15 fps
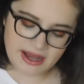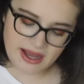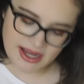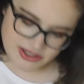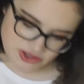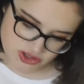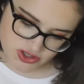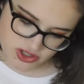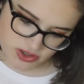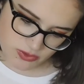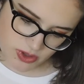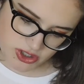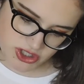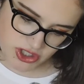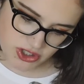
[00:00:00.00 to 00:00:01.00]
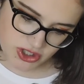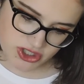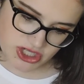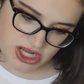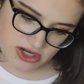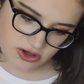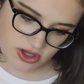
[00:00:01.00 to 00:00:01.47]
I just started watching her
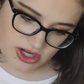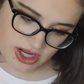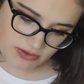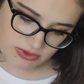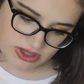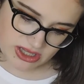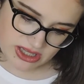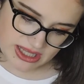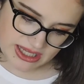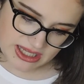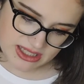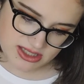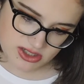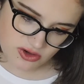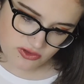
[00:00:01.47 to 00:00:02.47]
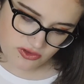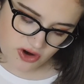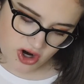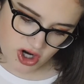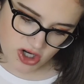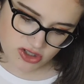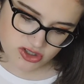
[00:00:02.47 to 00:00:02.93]
channel and I really like it so
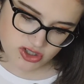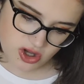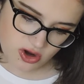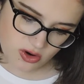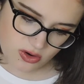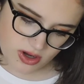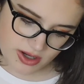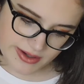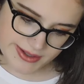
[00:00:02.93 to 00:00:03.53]
far, so